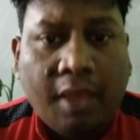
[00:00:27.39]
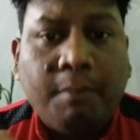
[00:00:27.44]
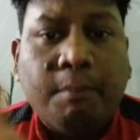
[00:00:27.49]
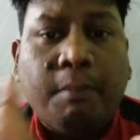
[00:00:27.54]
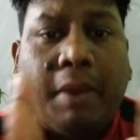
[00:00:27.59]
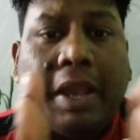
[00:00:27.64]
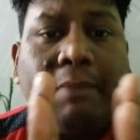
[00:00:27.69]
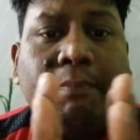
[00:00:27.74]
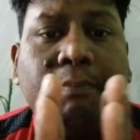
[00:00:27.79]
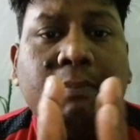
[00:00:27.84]

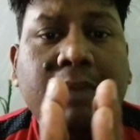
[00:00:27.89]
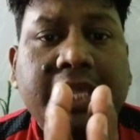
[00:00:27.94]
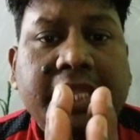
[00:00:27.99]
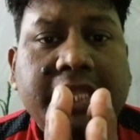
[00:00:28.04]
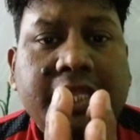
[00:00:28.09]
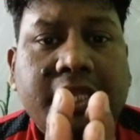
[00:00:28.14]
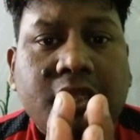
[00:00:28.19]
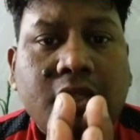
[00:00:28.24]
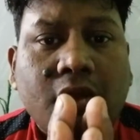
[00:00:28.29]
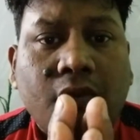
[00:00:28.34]
by
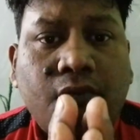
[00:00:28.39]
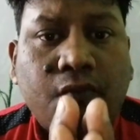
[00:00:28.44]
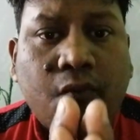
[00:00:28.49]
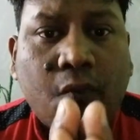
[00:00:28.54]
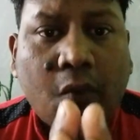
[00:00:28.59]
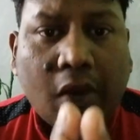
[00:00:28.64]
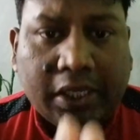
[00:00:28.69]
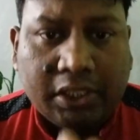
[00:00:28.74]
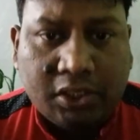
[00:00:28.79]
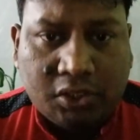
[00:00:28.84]
means of
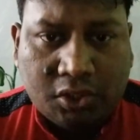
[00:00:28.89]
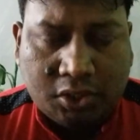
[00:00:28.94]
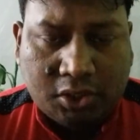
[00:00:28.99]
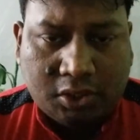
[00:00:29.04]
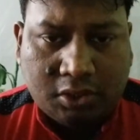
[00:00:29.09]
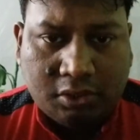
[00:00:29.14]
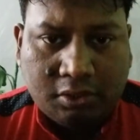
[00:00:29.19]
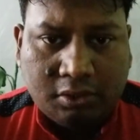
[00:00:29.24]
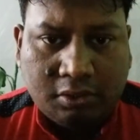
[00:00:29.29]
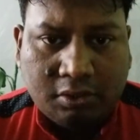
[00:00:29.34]

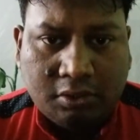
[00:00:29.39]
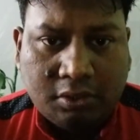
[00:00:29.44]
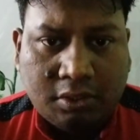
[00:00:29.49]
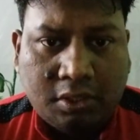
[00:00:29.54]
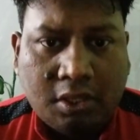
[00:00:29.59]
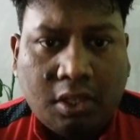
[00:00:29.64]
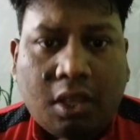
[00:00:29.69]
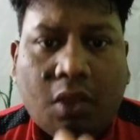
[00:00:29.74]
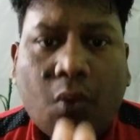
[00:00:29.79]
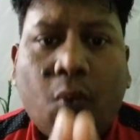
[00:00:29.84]
which
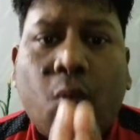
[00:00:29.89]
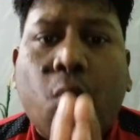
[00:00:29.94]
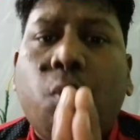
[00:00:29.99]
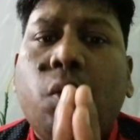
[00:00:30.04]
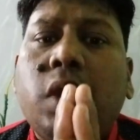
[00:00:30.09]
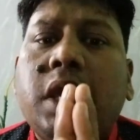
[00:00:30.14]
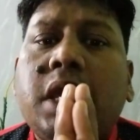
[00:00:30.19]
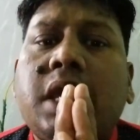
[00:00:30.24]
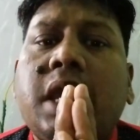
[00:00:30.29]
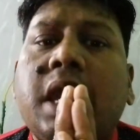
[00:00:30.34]

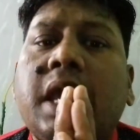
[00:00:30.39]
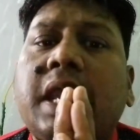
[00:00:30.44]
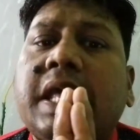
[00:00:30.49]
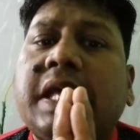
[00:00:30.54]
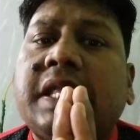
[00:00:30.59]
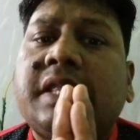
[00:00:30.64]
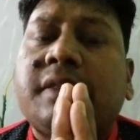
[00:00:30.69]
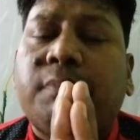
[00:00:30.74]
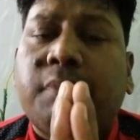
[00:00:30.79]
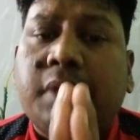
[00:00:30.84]
we can
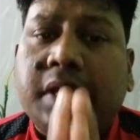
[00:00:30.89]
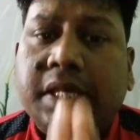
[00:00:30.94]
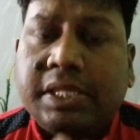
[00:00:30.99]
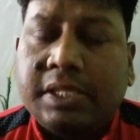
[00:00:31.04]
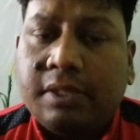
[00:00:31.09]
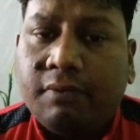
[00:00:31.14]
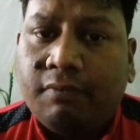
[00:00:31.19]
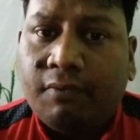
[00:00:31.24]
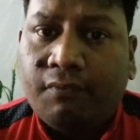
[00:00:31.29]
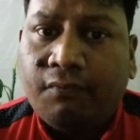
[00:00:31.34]

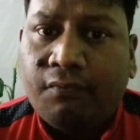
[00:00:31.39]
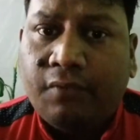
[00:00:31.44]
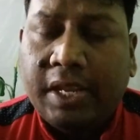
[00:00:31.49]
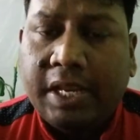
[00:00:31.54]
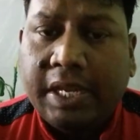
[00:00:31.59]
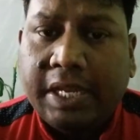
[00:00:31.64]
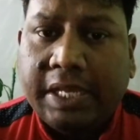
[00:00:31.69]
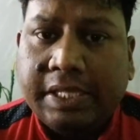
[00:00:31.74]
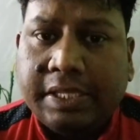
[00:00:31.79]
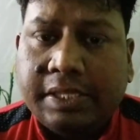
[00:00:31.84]
express our
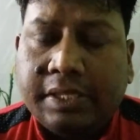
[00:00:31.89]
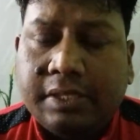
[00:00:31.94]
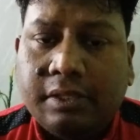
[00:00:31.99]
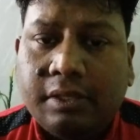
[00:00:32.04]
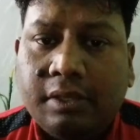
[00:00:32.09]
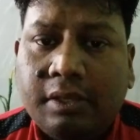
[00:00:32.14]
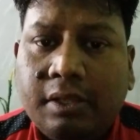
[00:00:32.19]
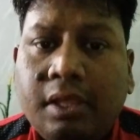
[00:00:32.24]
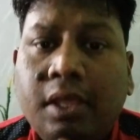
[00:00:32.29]
feelings,